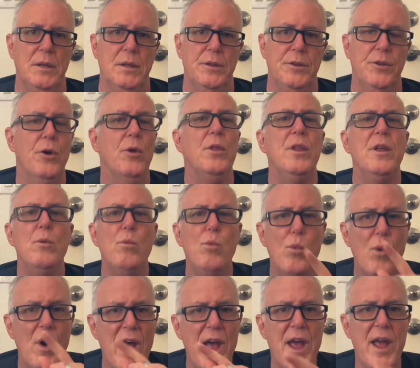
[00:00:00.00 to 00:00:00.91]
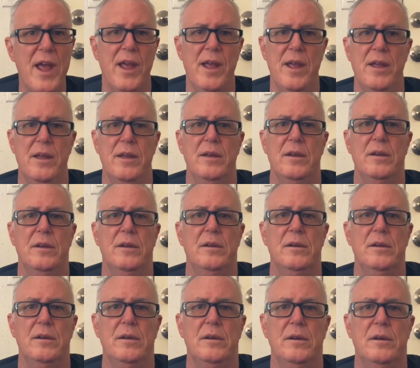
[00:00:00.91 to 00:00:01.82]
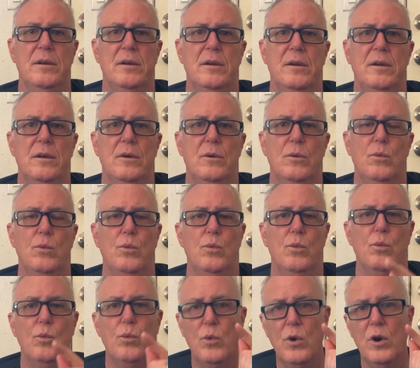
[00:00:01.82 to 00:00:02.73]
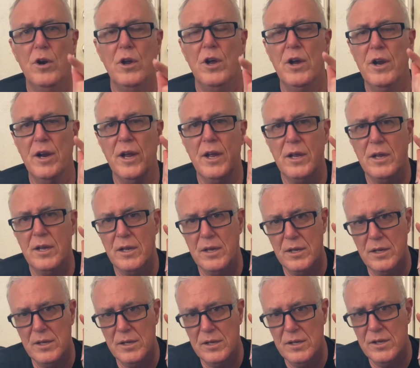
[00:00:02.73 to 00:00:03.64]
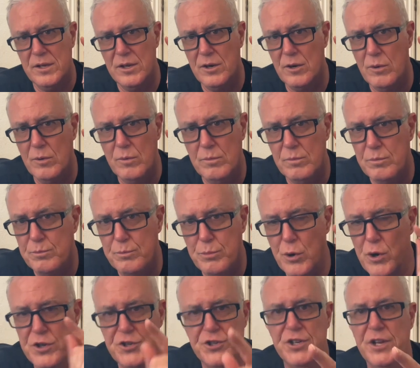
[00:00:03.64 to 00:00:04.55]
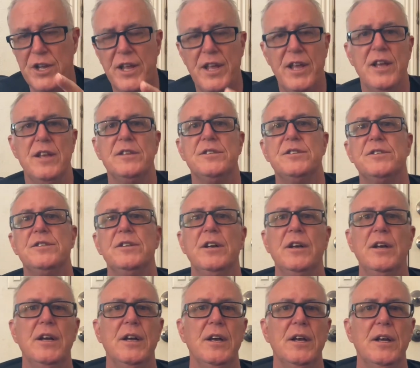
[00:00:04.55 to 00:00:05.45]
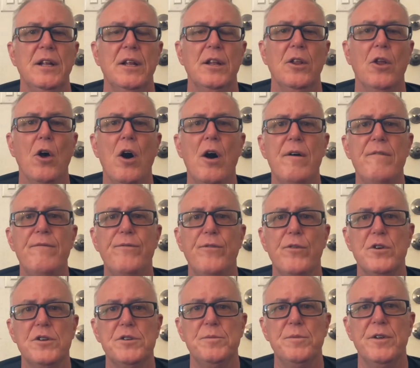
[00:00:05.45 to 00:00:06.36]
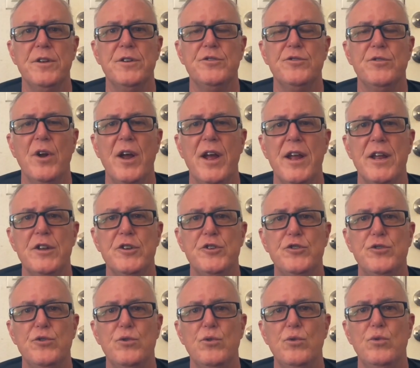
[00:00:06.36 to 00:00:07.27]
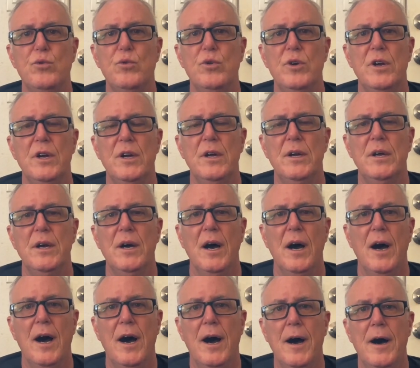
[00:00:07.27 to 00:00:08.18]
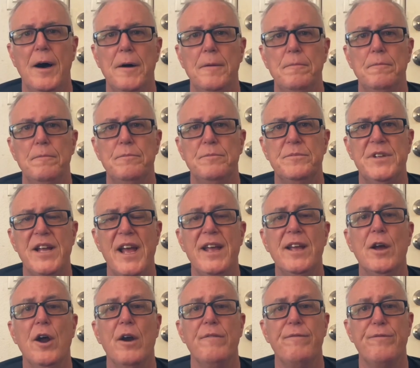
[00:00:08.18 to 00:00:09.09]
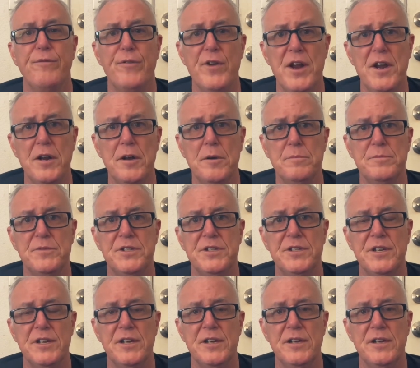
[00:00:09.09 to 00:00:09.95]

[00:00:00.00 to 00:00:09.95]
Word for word: the only way we're going to you know, push against law enforcement trying to um, take our freedoms